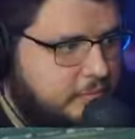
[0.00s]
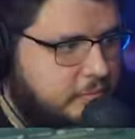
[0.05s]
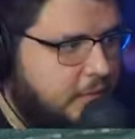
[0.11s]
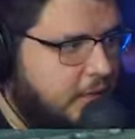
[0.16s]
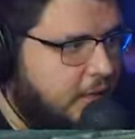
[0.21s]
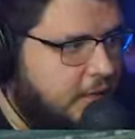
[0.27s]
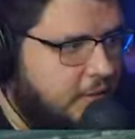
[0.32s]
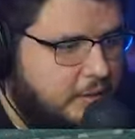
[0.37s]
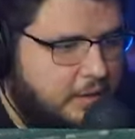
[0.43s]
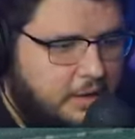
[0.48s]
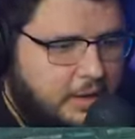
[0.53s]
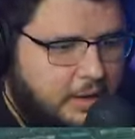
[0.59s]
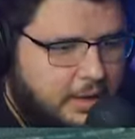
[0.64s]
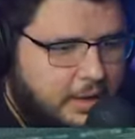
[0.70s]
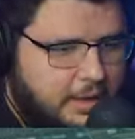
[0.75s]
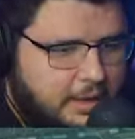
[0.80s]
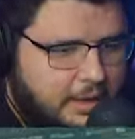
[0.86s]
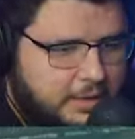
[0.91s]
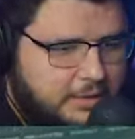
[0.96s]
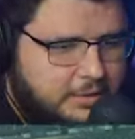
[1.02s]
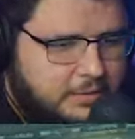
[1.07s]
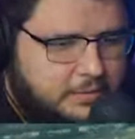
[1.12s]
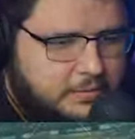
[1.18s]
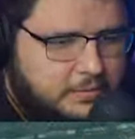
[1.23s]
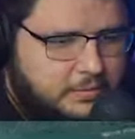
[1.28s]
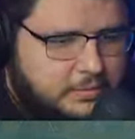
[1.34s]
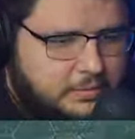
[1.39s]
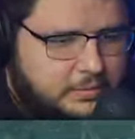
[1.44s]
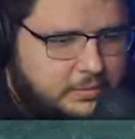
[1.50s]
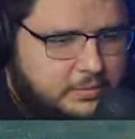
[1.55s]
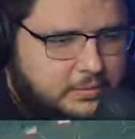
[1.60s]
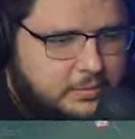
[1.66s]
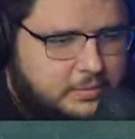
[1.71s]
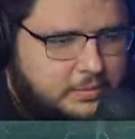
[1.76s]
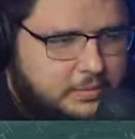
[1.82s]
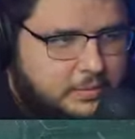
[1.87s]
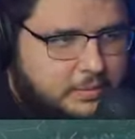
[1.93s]
No, no, no. I canceled.
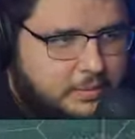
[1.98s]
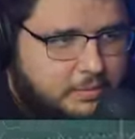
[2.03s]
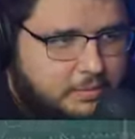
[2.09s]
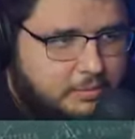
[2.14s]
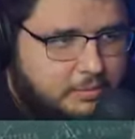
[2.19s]
Oh, my